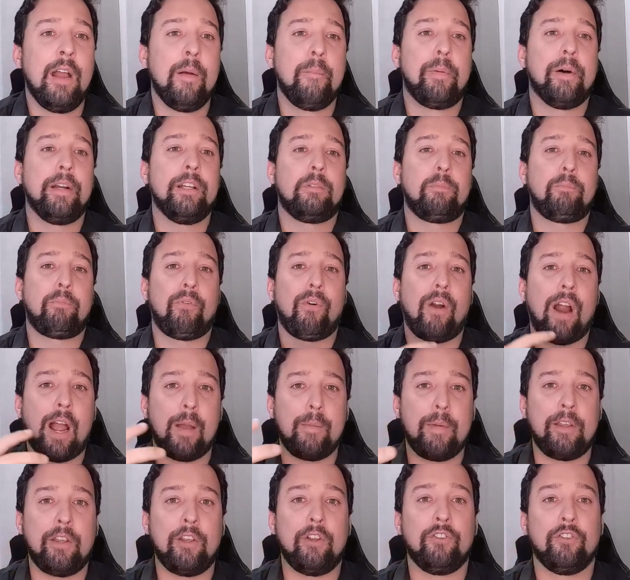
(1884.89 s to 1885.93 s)
but is
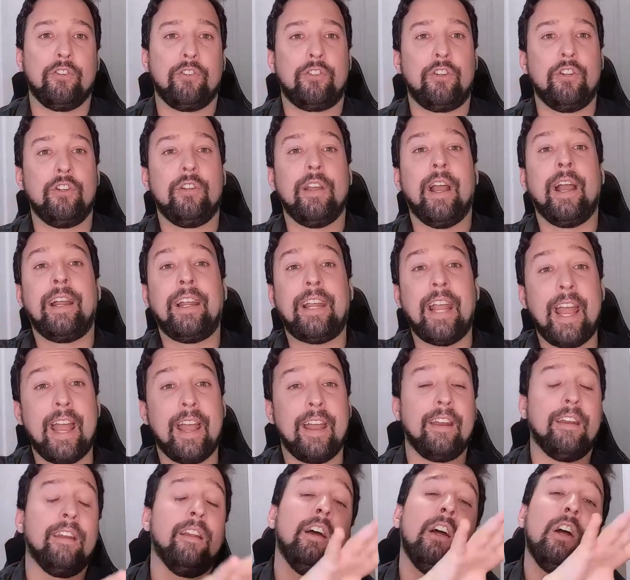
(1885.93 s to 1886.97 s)
priming users to,
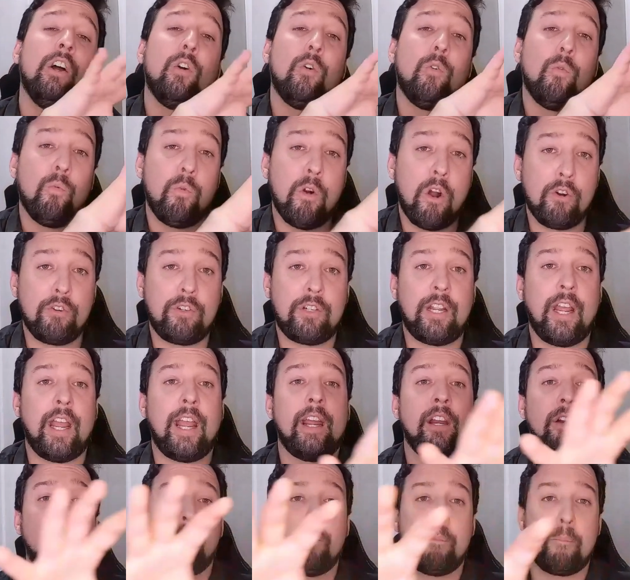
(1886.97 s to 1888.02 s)
again,
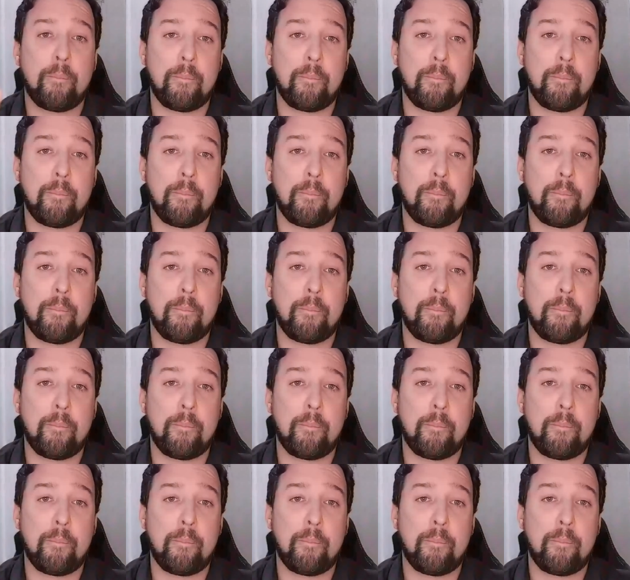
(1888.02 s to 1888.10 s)
rotate,